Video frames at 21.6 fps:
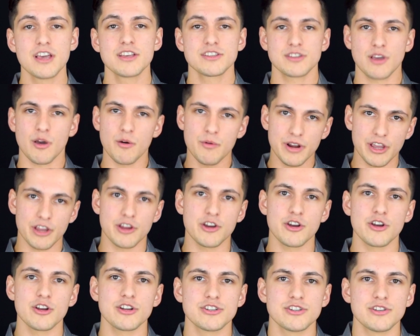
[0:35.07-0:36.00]
So I want to
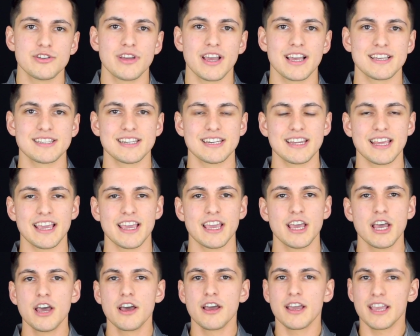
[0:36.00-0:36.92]
encourage you guys today,
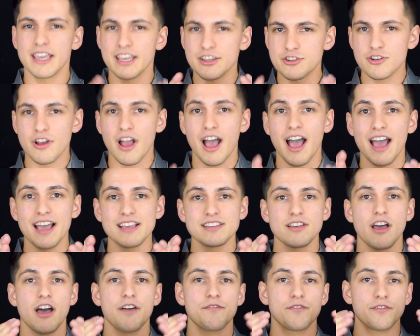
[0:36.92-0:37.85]
get your eyes
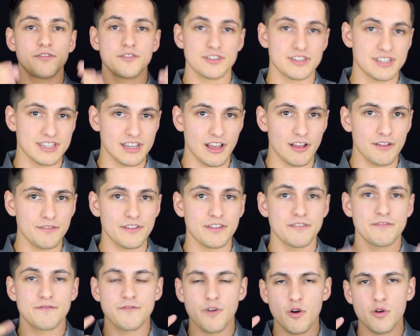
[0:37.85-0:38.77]
off of yourself
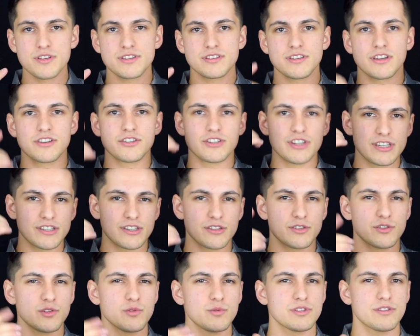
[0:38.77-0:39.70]
and focus on
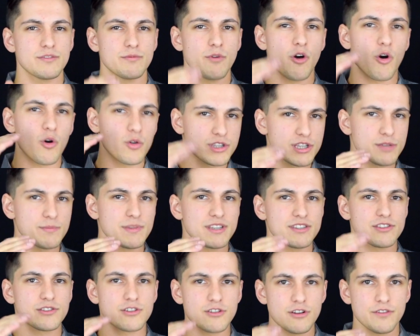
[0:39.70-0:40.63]
Jesus, who is the
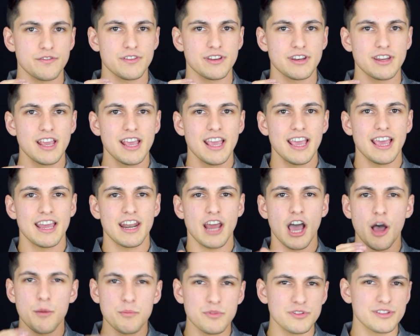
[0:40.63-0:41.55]
ultimate servant and
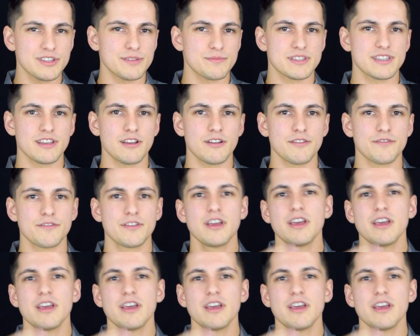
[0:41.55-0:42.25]
humbled himself